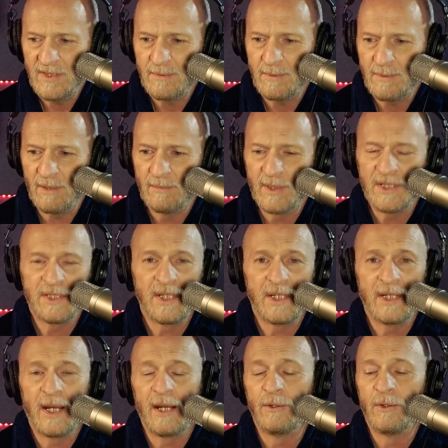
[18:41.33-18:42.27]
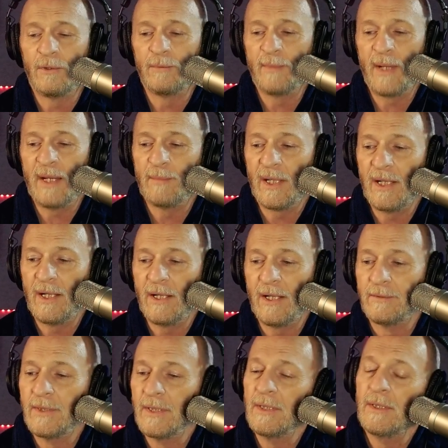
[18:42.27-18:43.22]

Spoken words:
he's probably a senile old man by now.